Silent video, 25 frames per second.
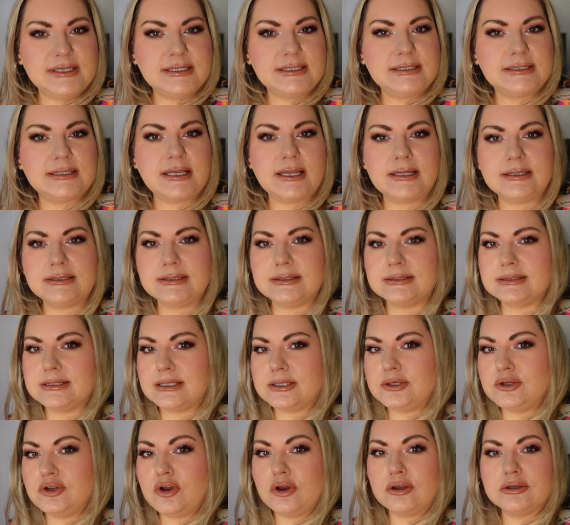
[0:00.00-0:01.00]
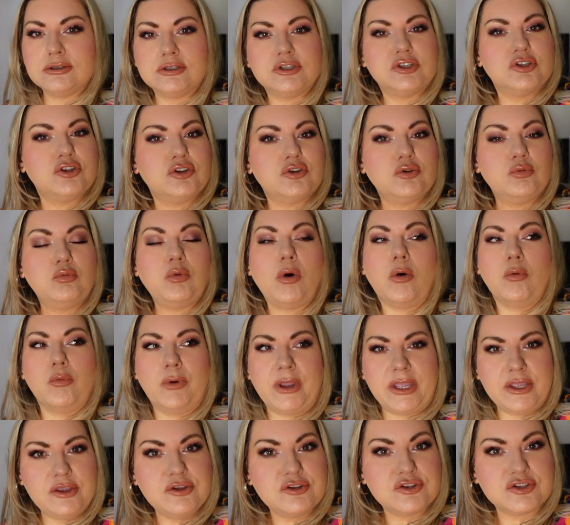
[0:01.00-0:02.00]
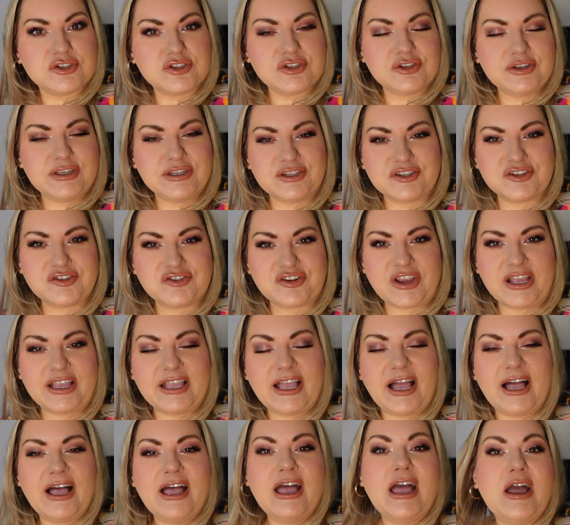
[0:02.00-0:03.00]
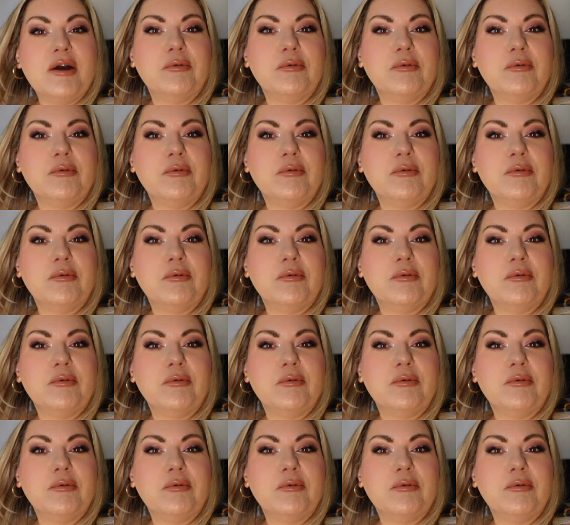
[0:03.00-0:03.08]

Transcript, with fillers: standards are not to what we're used to in Australia.